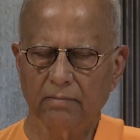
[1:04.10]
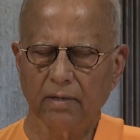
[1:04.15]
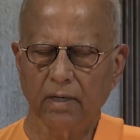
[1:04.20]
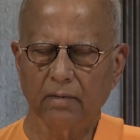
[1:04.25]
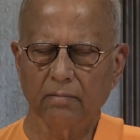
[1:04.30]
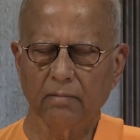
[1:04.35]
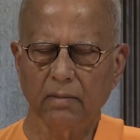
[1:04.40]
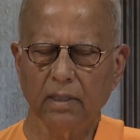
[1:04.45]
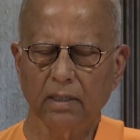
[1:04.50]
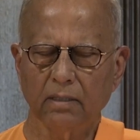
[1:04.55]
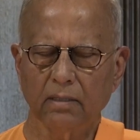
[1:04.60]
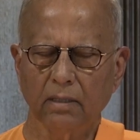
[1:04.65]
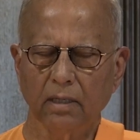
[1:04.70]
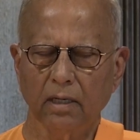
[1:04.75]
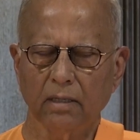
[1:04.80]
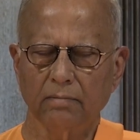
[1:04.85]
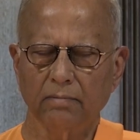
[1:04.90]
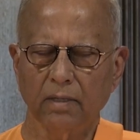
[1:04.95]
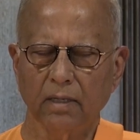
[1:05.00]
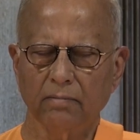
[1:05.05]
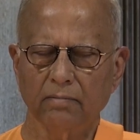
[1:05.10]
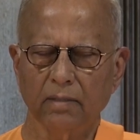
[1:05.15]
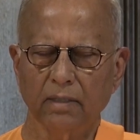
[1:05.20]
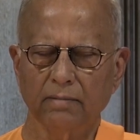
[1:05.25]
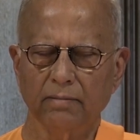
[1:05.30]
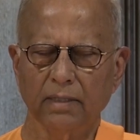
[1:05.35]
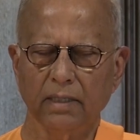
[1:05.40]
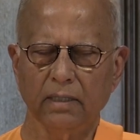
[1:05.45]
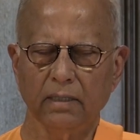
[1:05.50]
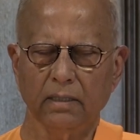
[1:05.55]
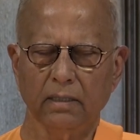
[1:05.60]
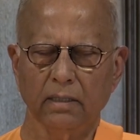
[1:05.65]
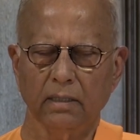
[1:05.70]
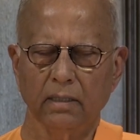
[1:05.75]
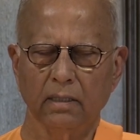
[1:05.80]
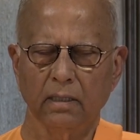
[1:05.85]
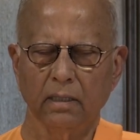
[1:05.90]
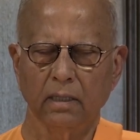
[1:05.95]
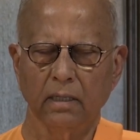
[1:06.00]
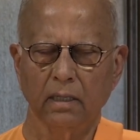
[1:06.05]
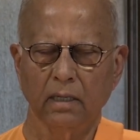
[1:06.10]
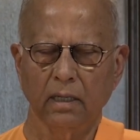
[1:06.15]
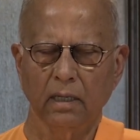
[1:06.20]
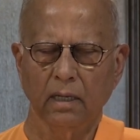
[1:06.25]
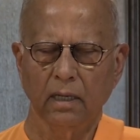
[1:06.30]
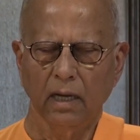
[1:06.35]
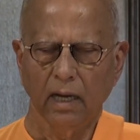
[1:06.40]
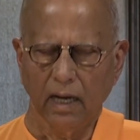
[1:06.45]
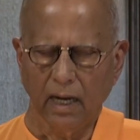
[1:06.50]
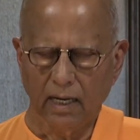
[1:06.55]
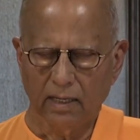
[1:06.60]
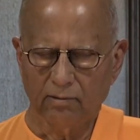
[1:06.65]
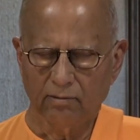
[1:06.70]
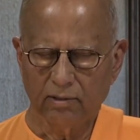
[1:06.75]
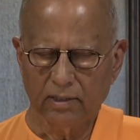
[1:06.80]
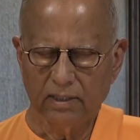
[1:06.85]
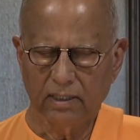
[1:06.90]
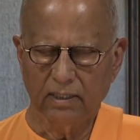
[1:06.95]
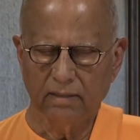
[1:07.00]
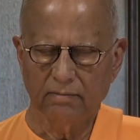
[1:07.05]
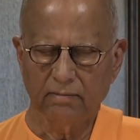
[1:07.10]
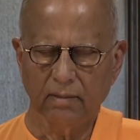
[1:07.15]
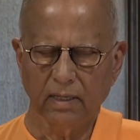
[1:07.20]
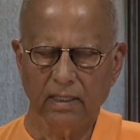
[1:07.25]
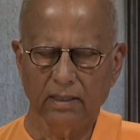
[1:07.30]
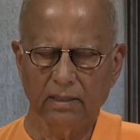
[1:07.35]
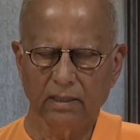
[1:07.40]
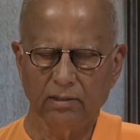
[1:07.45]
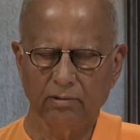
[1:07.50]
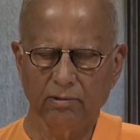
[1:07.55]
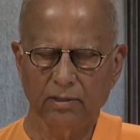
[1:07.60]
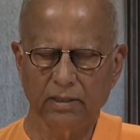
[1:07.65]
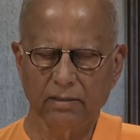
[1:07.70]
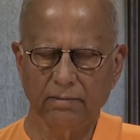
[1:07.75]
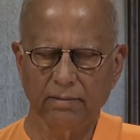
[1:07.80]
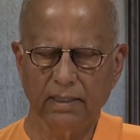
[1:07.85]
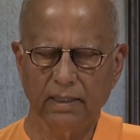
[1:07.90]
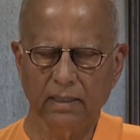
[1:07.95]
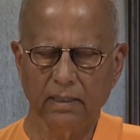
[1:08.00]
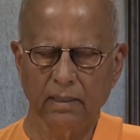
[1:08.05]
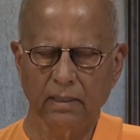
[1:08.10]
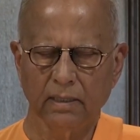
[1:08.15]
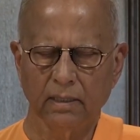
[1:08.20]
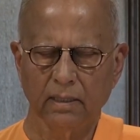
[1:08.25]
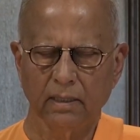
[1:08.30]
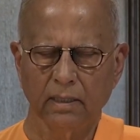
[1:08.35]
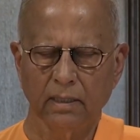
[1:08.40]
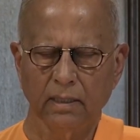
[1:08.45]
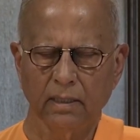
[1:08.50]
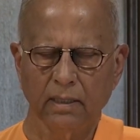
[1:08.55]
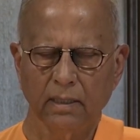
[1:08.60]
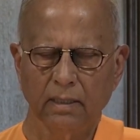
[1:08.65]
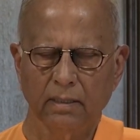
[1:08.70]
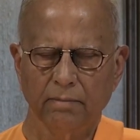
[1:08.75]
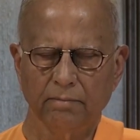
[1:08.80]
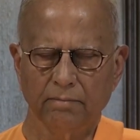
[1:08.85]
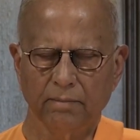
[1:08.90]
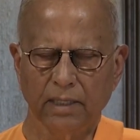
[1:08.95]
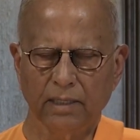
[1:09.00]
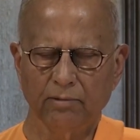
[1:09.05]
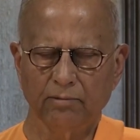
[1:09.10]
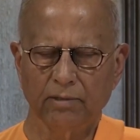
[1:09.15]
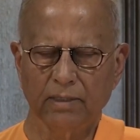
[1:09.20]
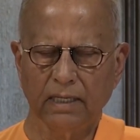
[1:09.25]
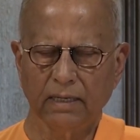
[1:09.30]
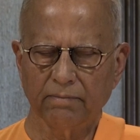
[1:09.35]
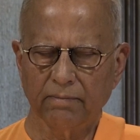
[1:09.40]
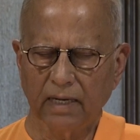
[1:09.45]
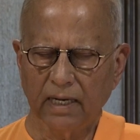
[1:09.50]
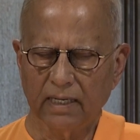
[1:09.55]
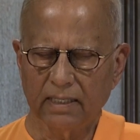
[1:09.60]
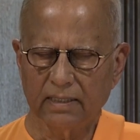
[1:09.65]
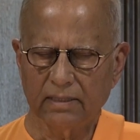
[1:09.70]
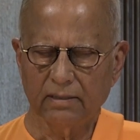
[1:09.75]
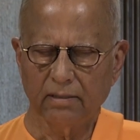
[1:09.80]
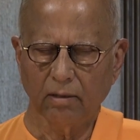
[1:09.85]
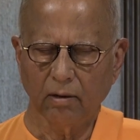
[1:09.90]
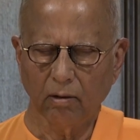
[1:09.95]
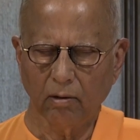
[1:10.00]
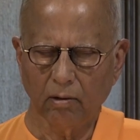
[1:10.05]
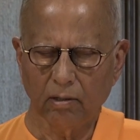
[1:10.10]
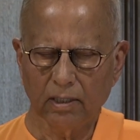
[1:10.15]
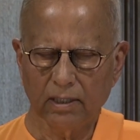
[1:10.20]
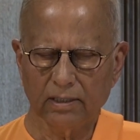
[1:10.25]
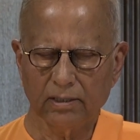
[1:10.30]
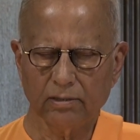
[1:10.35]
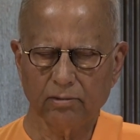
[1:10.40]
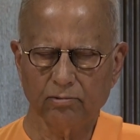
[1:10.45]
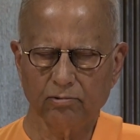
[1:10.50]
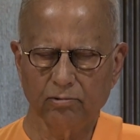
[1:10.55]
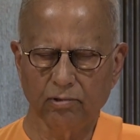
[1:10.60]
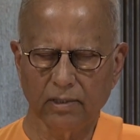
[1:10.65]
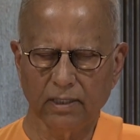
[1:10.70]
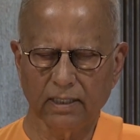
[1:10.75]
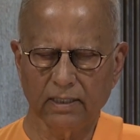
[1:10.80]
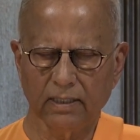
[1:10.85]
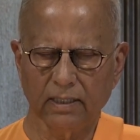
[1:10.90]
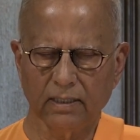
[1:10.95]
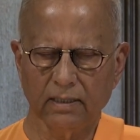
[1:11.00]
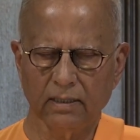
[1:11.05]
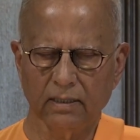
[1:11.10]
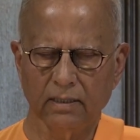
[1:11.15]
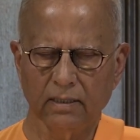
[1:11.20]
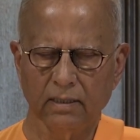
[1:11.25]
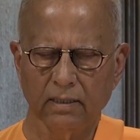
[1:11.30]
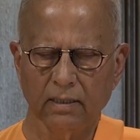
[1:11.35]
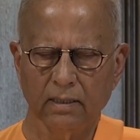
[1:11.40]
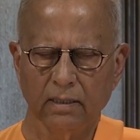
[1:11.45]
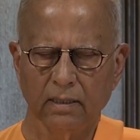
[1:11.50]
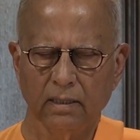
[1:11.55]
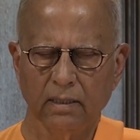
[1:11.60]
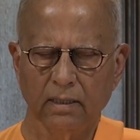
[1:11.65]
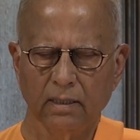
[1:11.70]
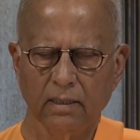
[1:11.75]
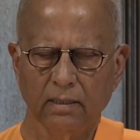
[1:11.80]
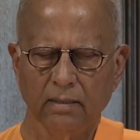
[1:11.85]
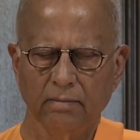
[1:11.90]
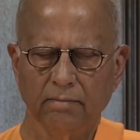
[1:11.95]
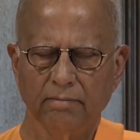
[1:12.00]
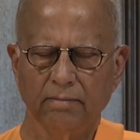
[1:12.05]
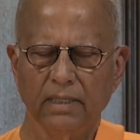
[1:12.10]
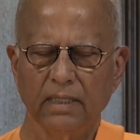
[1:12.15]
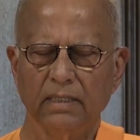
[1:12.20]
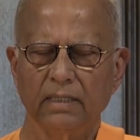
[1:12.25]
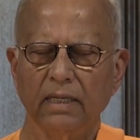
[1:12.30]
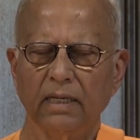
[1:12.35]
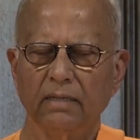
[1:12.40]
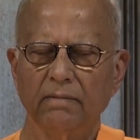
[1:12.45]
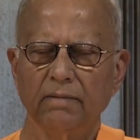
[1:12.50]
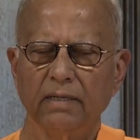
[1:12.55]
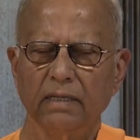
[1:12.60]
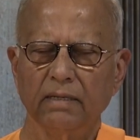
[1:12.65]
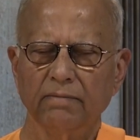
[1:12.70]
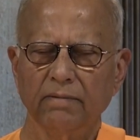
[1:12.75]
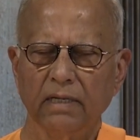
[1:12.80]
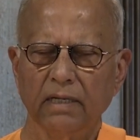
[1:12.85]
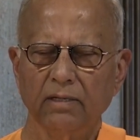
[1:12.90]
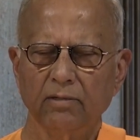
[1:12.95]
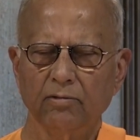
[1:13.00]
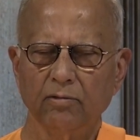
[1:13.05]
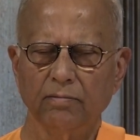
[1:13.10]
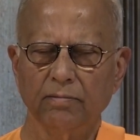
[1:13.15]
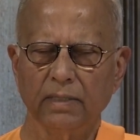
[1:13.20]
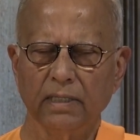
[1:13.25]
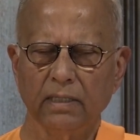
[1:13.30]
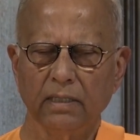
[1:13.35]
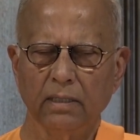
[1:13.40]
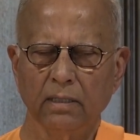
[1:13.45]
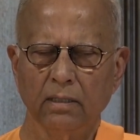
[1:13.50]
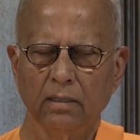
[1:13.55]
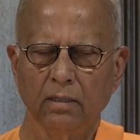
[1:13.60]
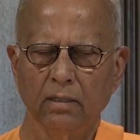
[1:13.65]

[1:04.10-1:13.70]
Brahman, nor Brahman me. I with him and he with me. May we abide always together. May there be revealed to me,